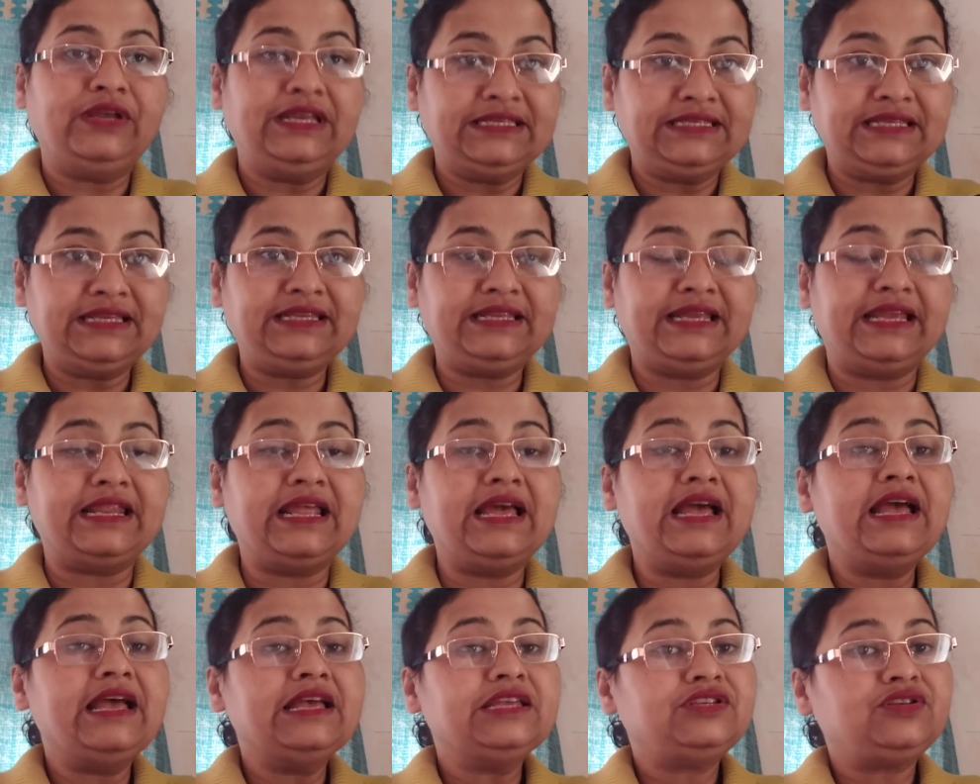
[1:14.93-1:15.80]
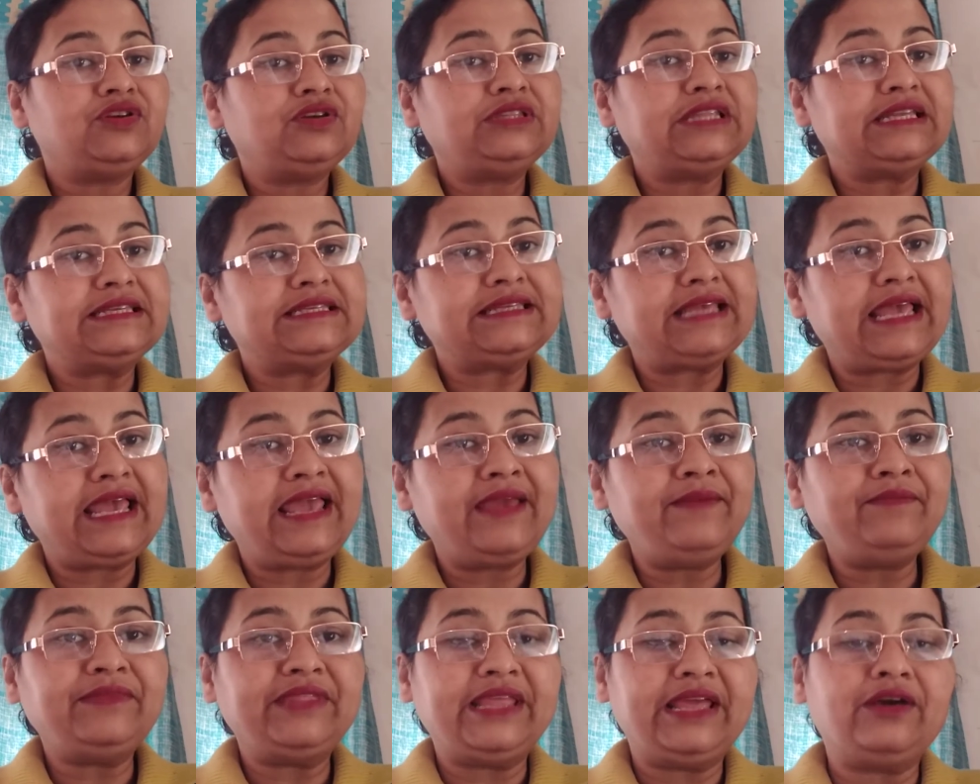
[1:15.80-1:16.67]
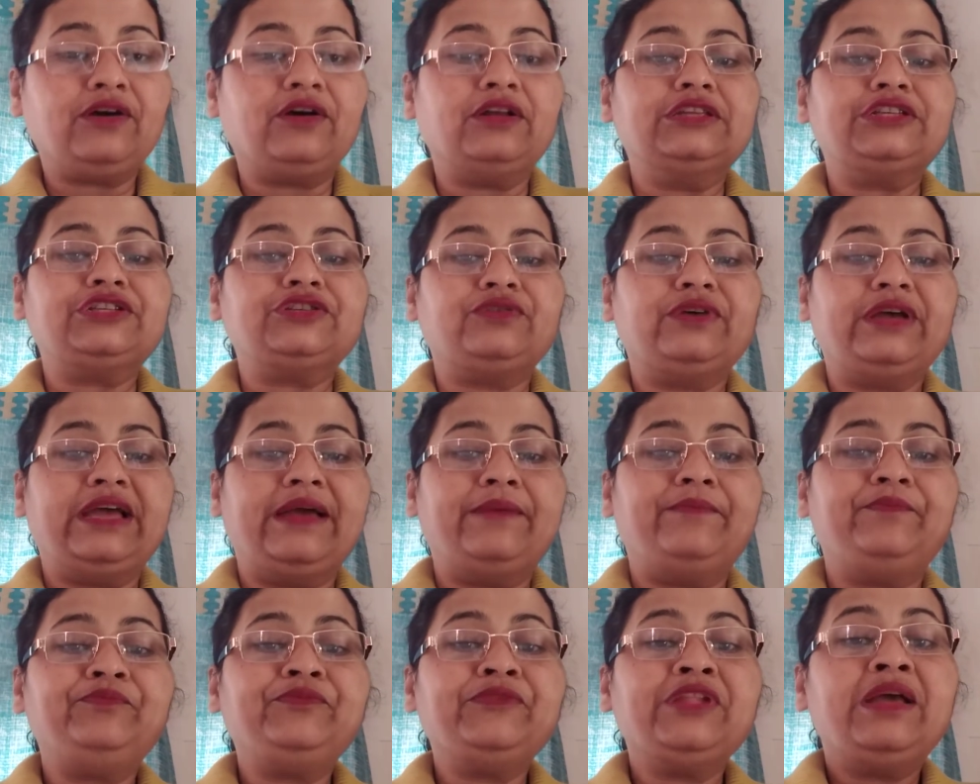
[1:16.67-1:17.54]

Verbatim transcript: isn't it so the same they also have